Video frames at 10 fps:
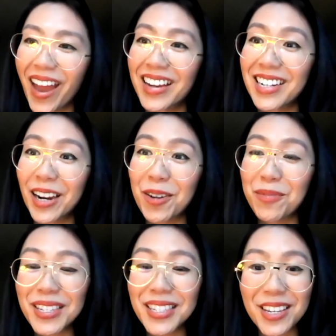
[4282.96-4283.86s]
And I
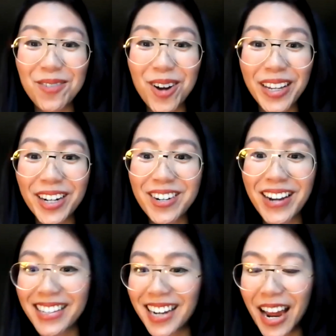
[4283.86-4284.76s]
hope to see you all here
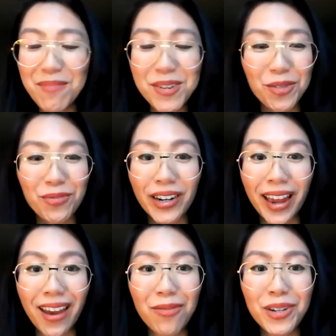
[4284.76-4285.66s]
next time. And don't
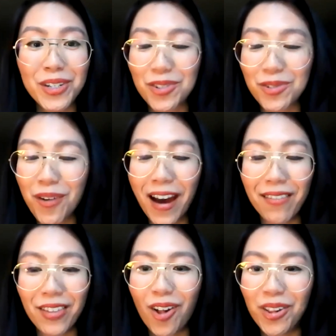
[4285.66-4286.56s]
forget, we do
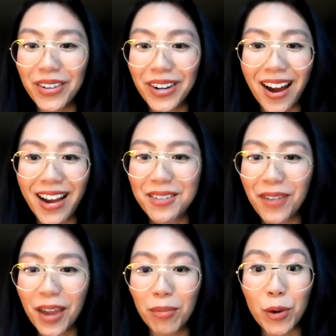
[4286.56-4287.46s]
have the All of a
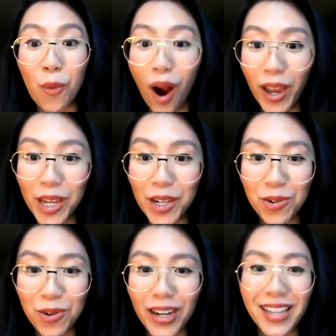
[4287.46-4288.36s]
Kind Family walking
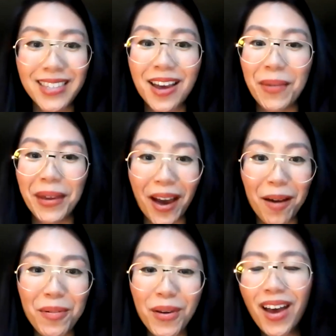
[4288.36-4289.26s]
tour that's coming
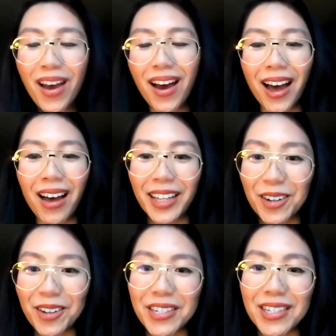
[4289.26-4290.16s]
up
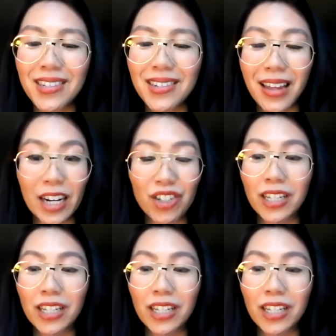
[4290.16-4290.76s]
later this